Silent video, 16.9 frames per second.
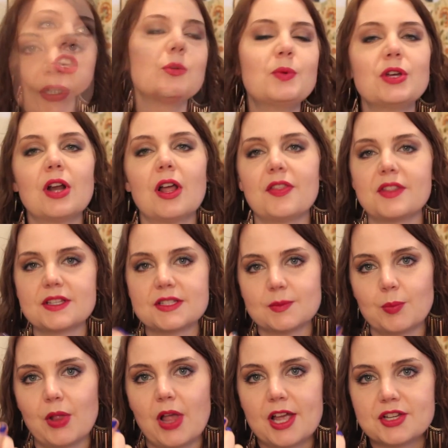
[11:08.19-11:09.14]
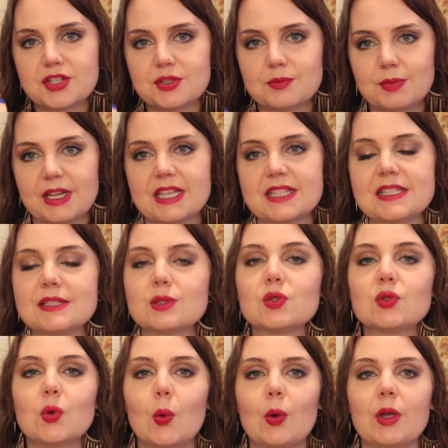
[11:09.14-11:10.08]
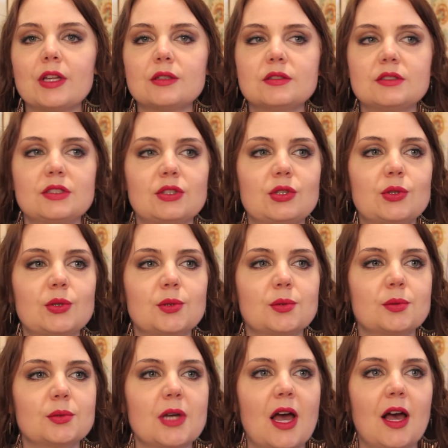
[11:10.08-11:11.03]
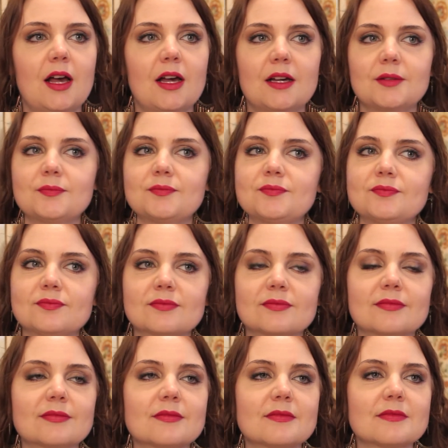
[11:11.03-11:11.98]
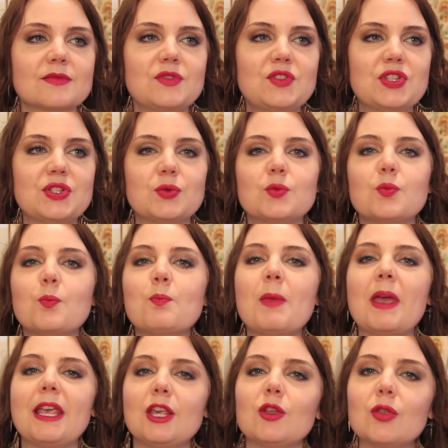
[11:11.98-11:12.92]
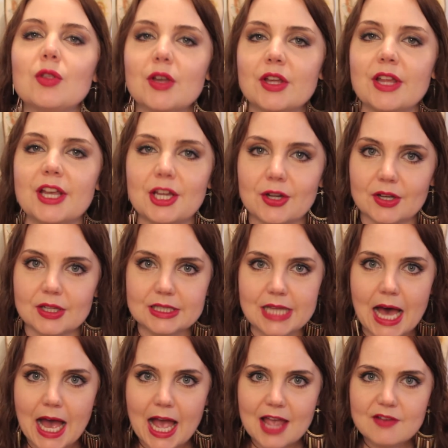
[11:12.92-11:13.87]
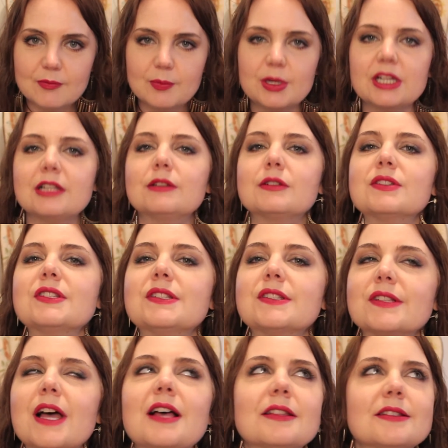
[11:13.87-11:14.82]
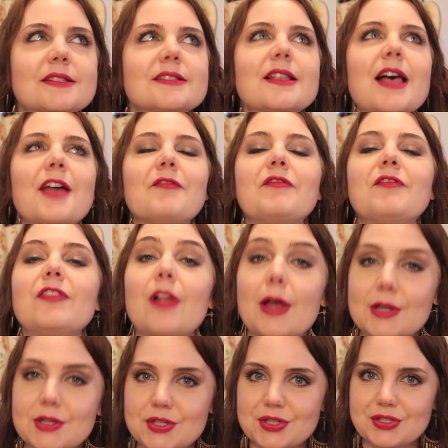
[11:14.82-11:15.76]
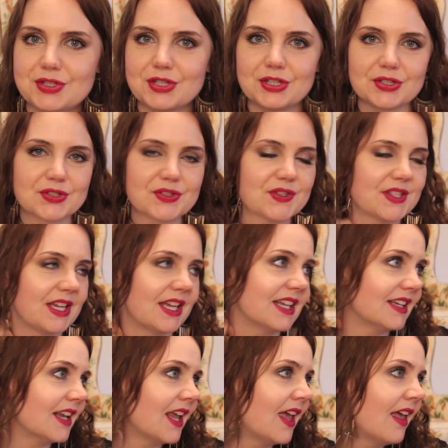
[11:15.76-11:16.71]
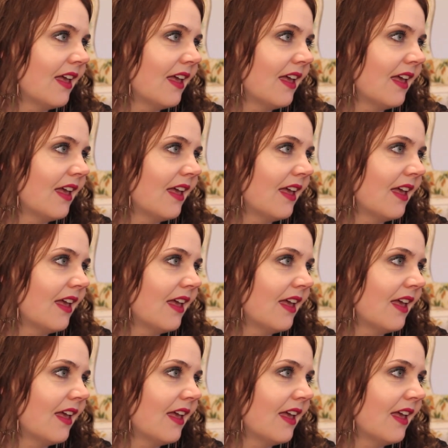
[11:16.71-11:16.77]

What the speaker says: You put on this blush because it's going to just make you look like you're alive. Put a slight flush to your skin.